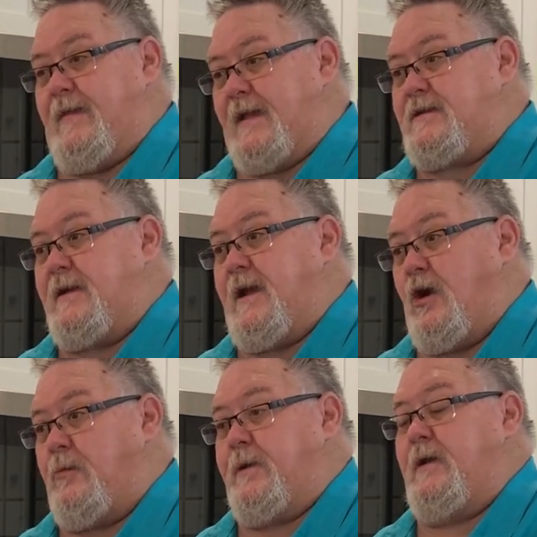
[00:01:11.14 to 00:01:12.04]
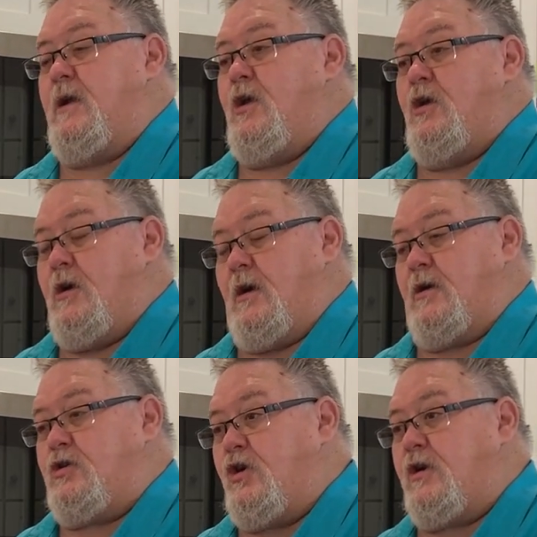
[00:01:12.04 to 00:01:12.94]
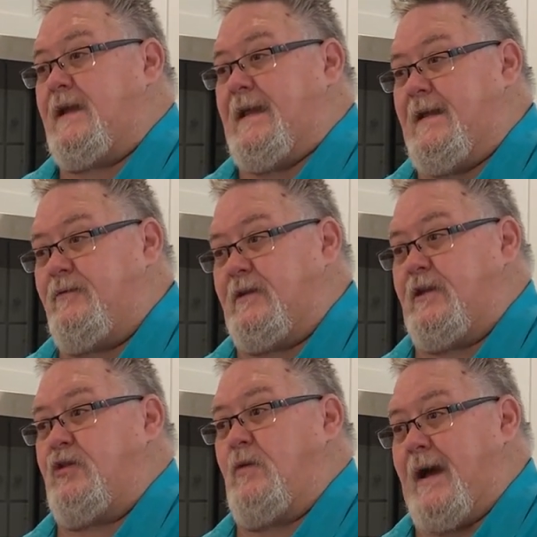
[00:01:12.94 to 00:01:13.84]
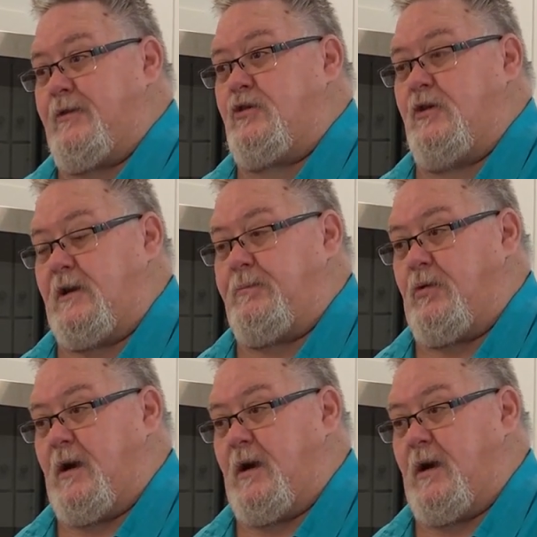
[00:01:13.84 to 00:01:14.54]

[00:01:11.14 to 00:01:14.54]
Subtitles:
and that's going to help it cook evenly throughout the cooking